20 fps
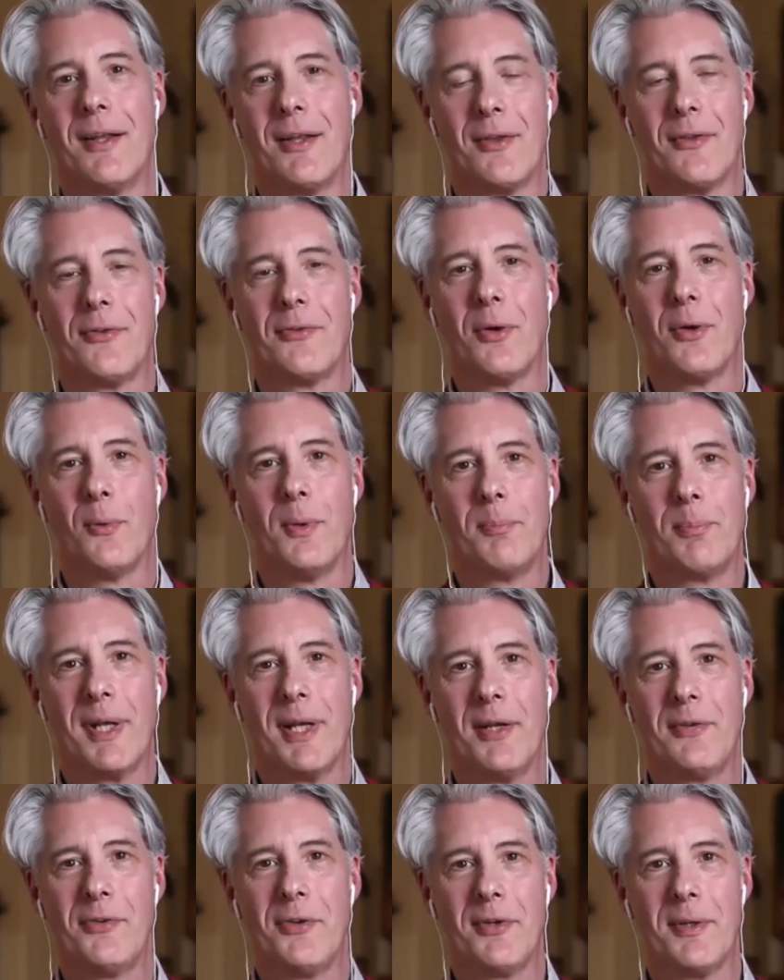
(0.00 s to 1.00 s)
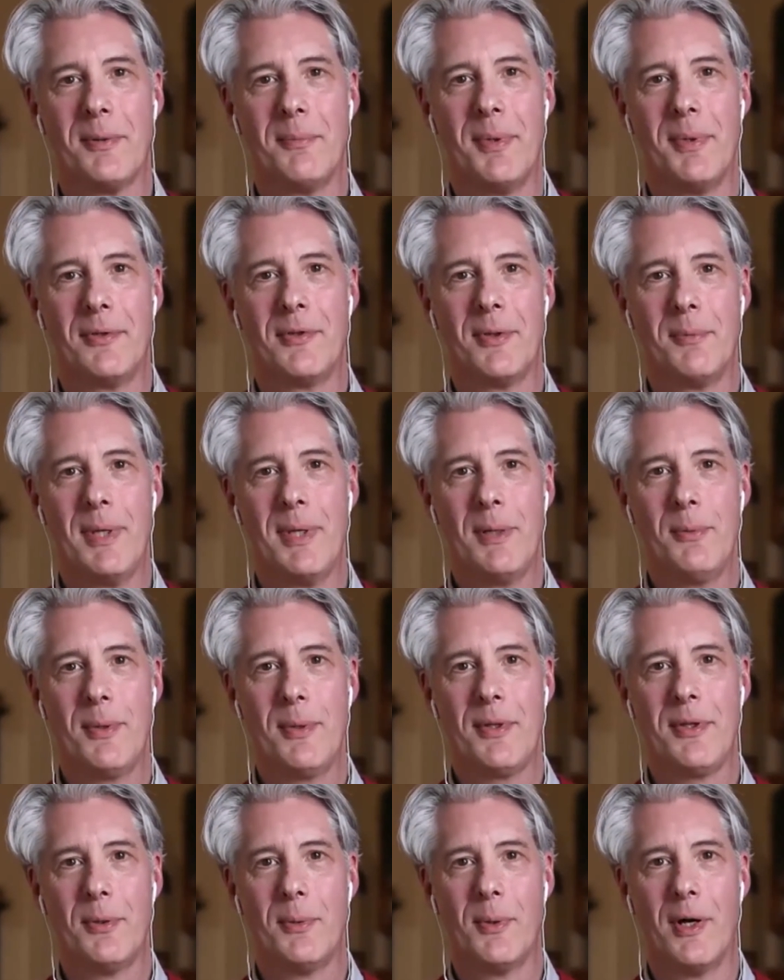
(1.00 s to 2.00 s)
So a pleasure to be
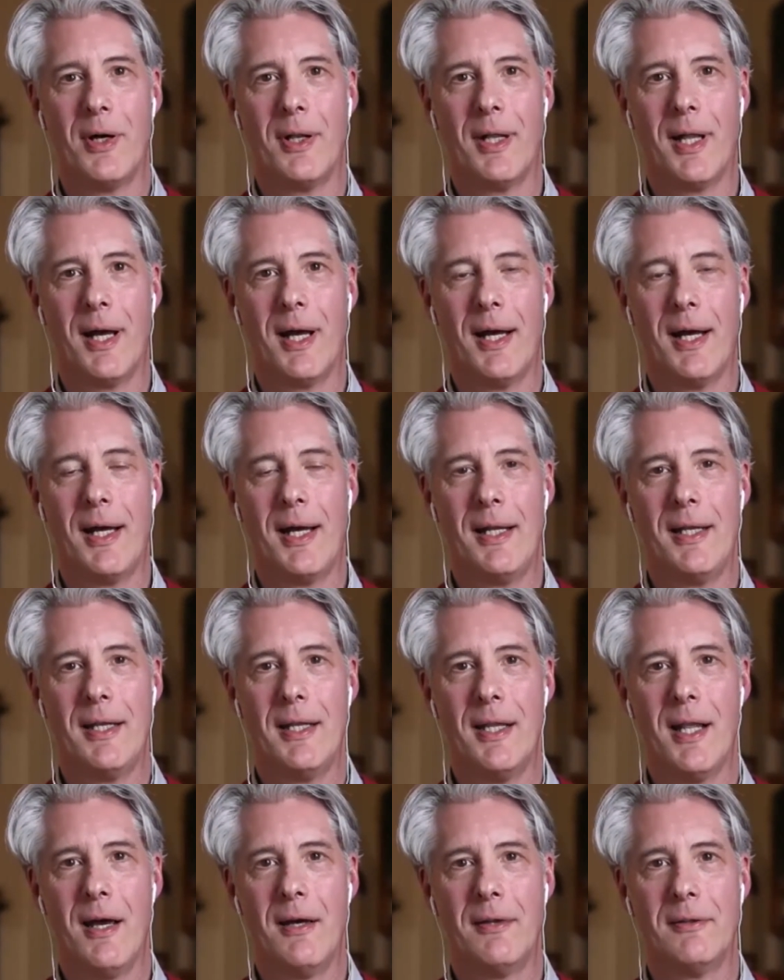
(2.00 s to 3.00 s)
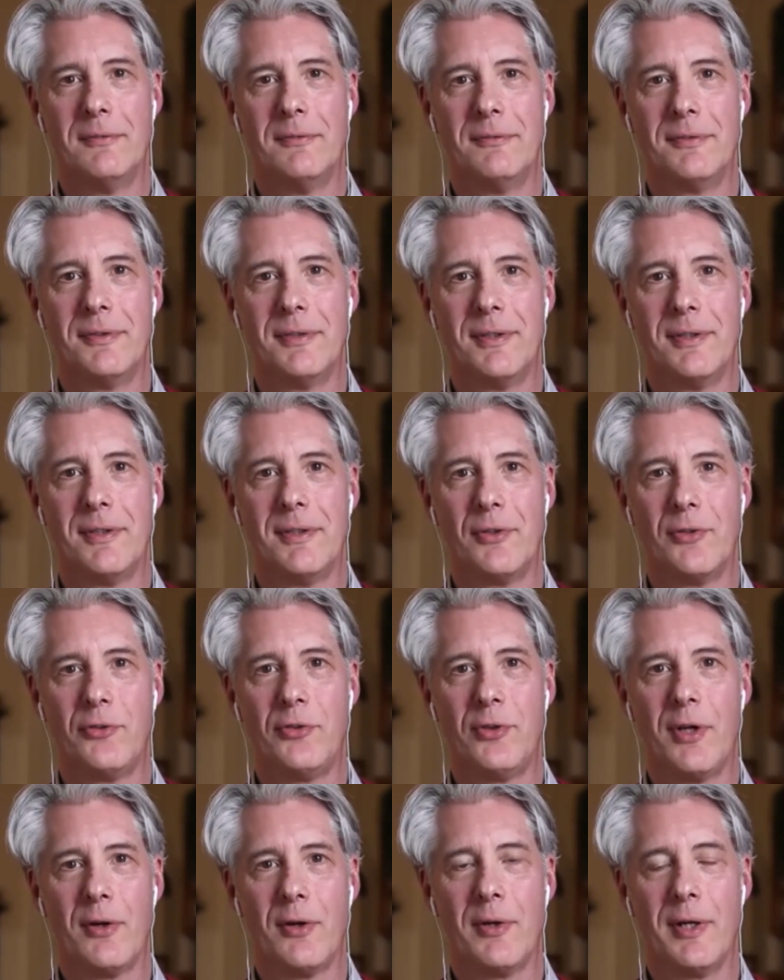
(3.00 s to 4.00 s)
with you all. I love
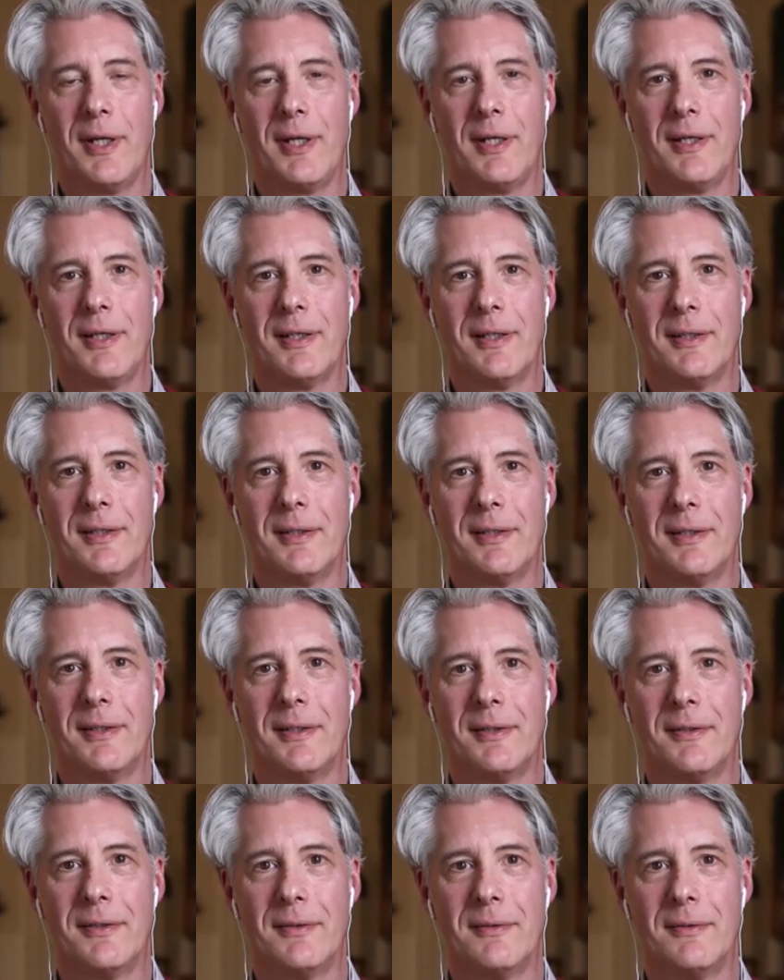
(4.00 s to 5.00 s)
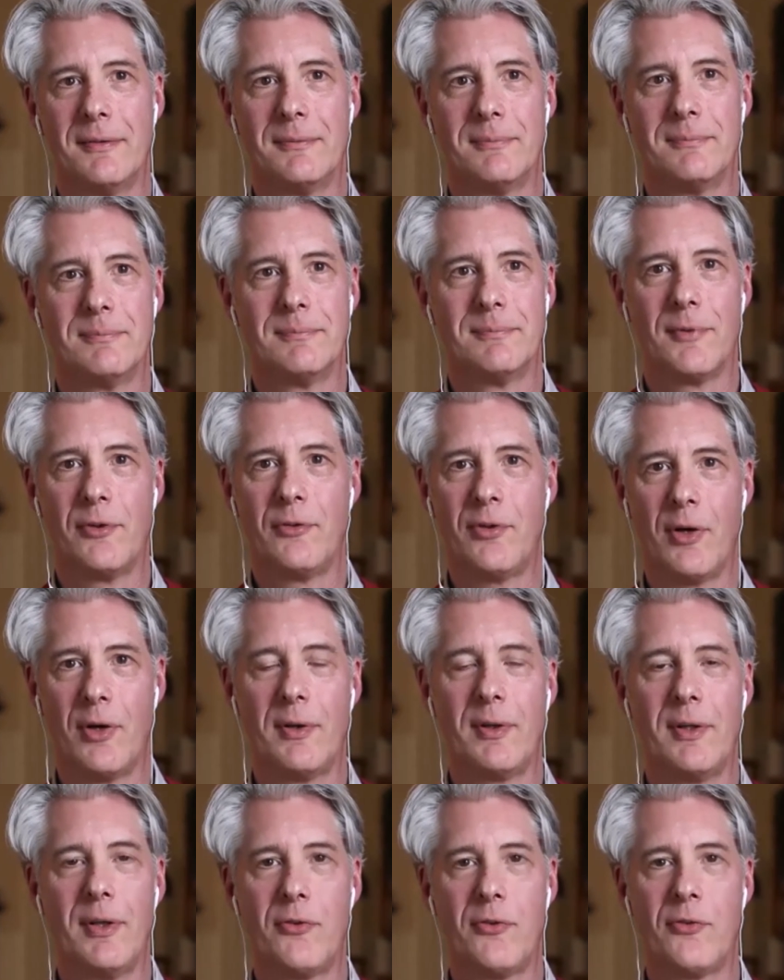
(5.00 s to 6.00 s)
sharing
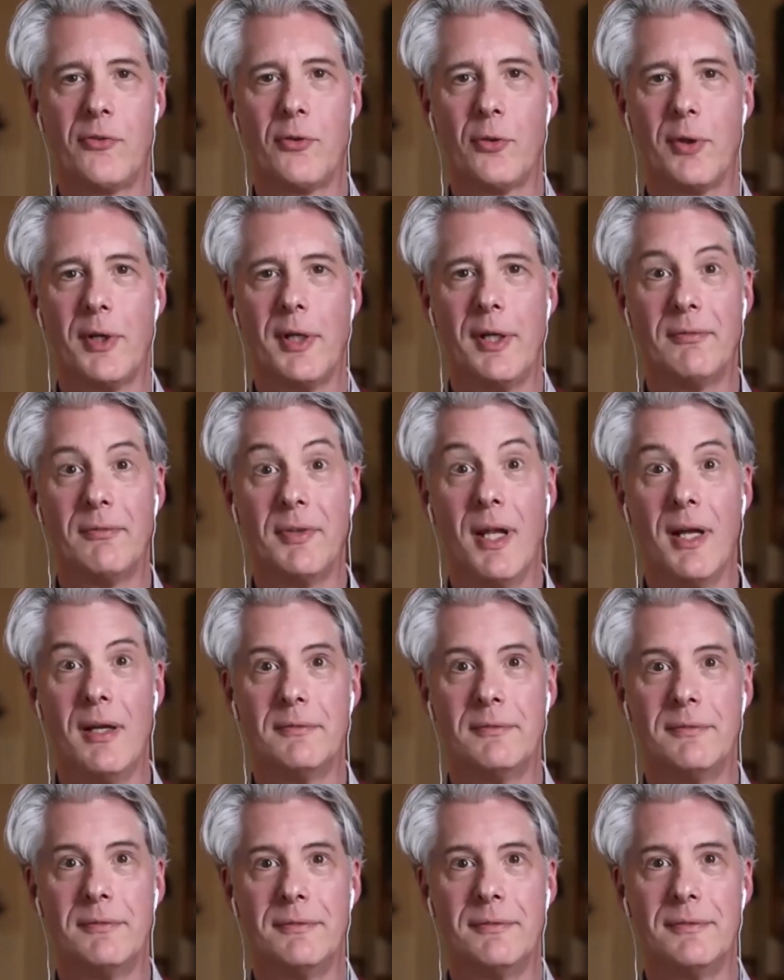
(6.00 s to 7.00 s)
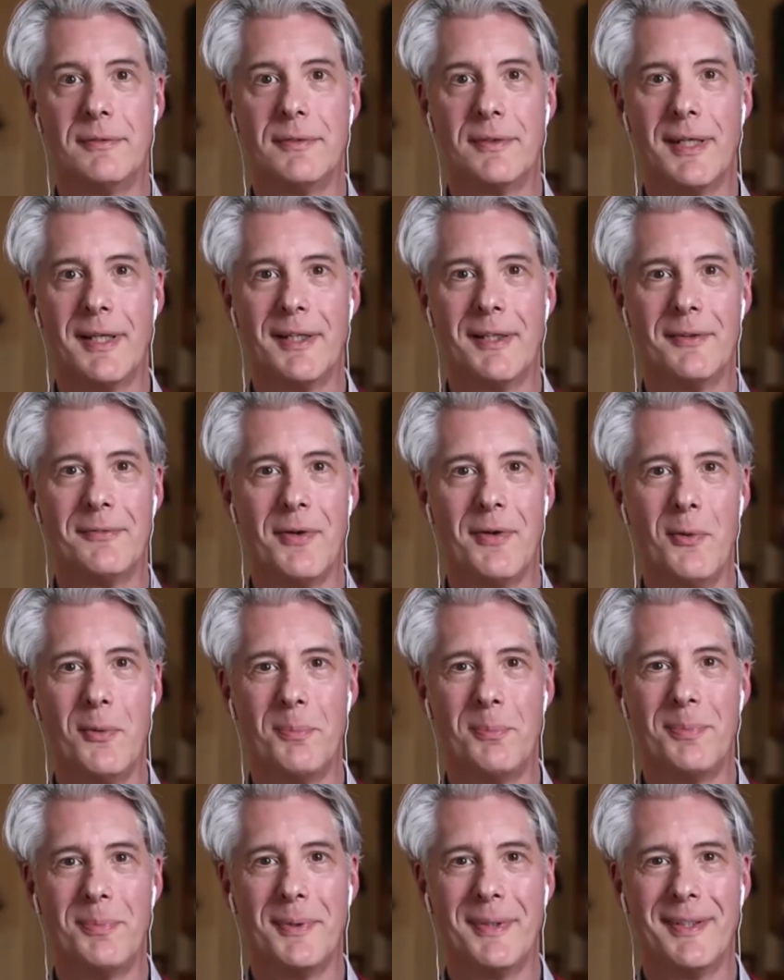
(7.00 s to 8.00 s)
this story of love and of
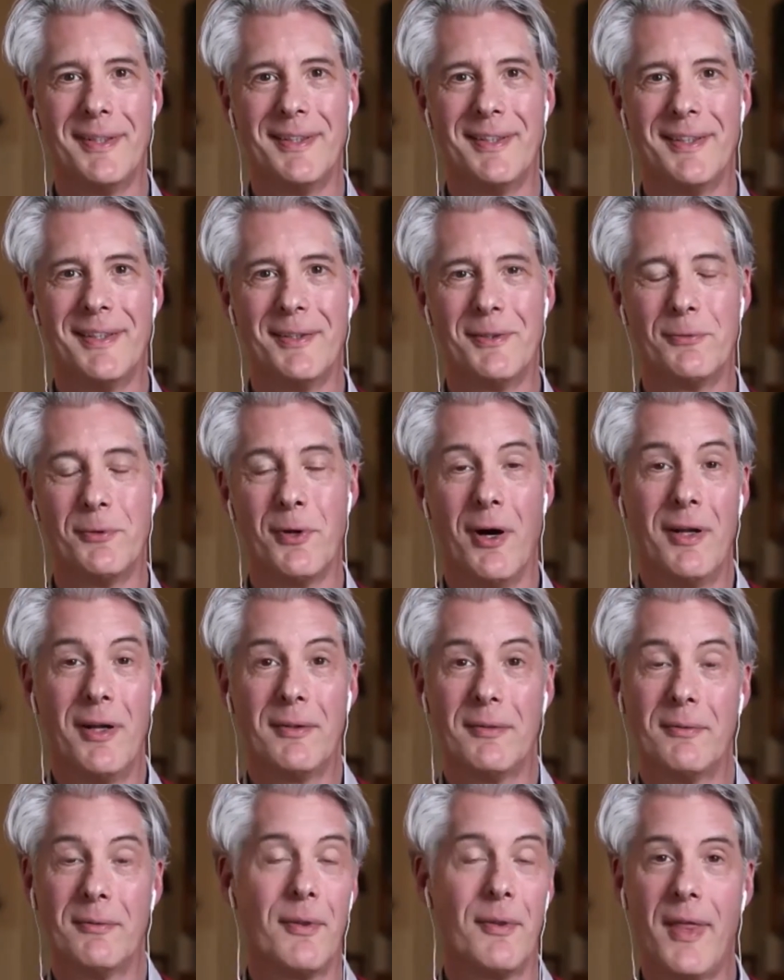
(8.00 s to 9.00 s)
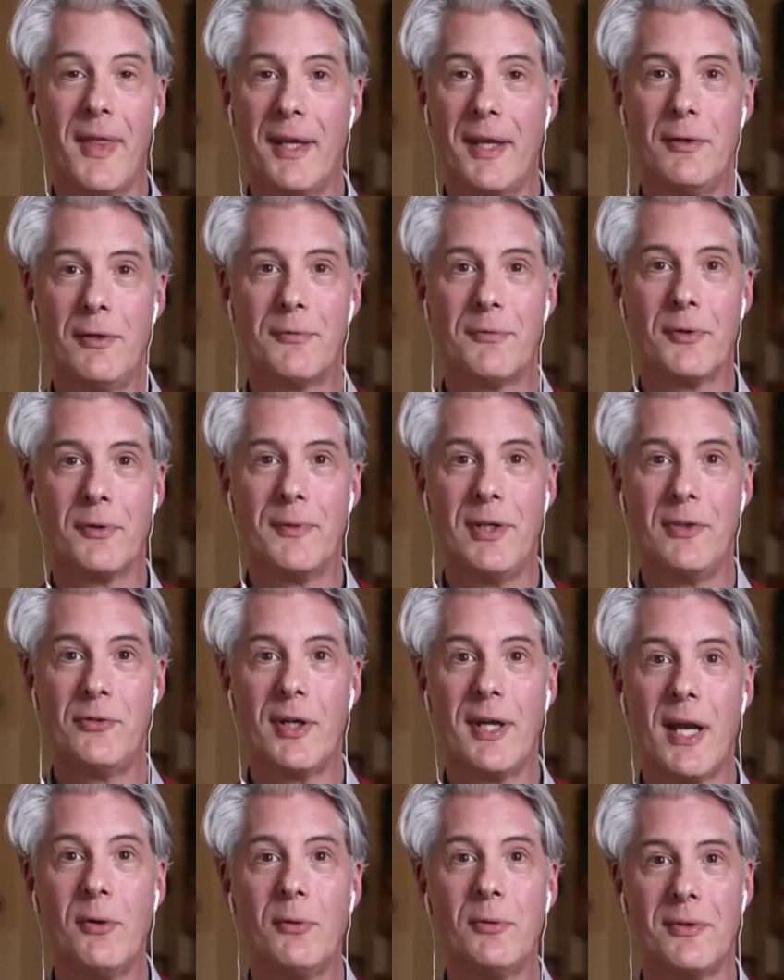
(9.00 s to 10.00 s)
hope. And Ron, thank you for
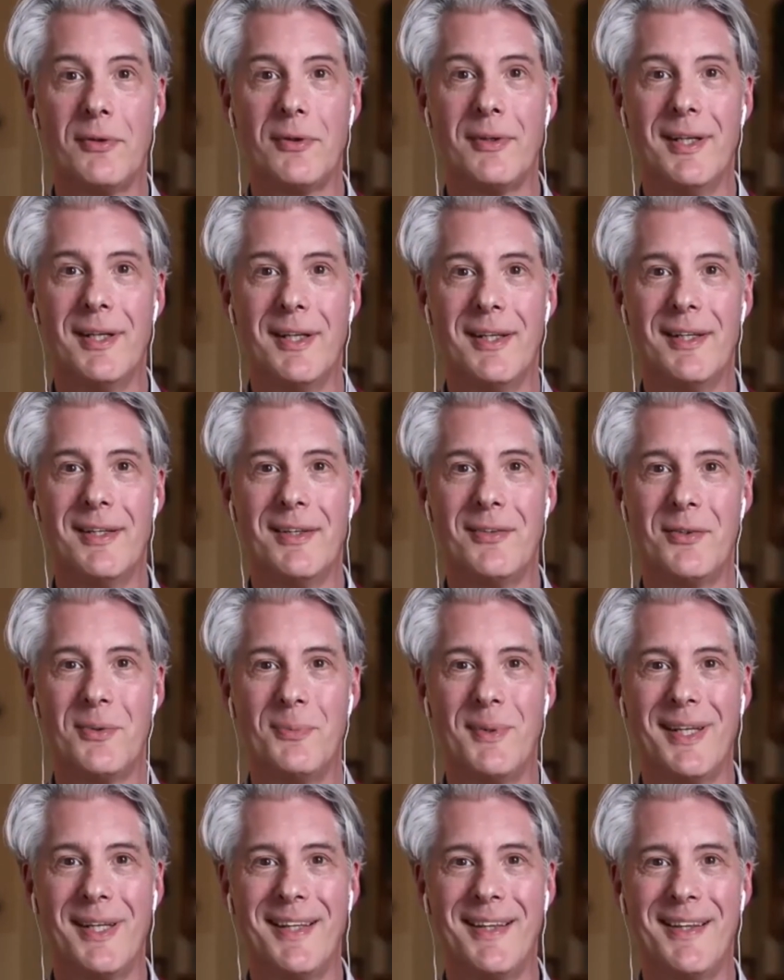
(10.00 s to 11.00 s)
reaching out to me.